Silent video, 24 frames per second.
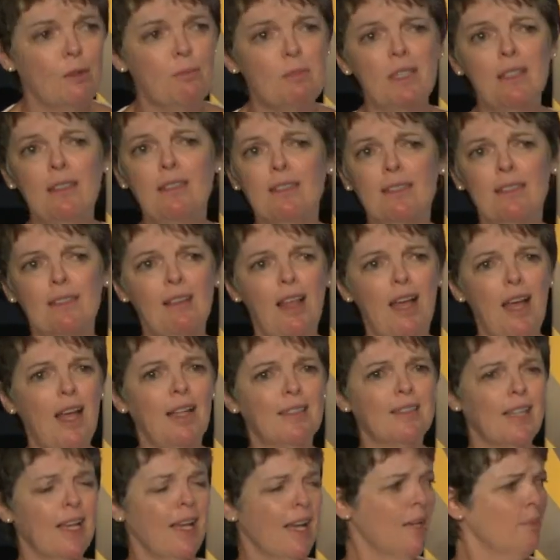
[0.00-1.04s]
I mean, there's
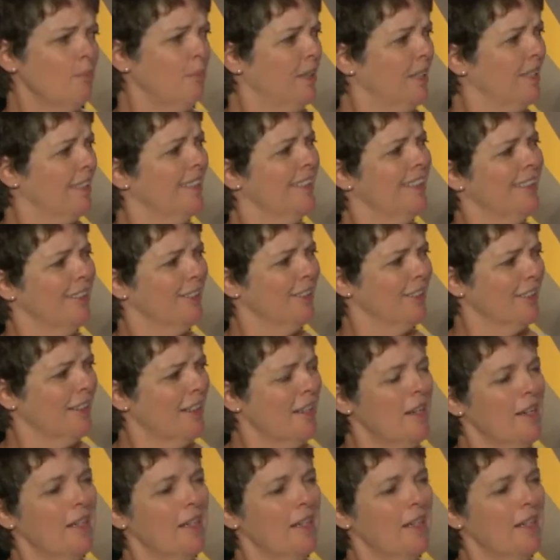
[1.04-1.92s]
lots happening here.